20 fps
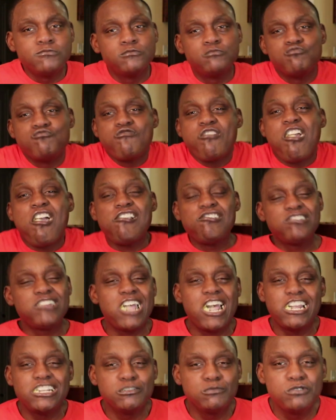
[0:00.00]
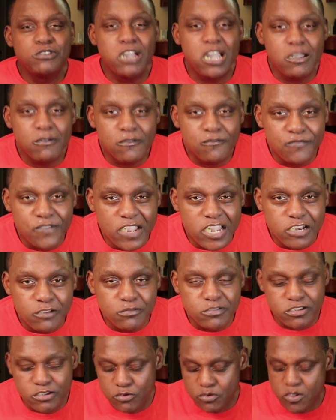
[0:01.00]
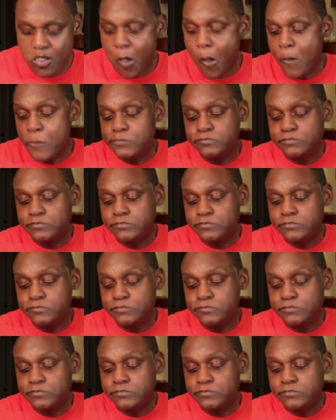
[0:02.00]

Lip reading: When you get 1,000, we're gonna have a family reunion.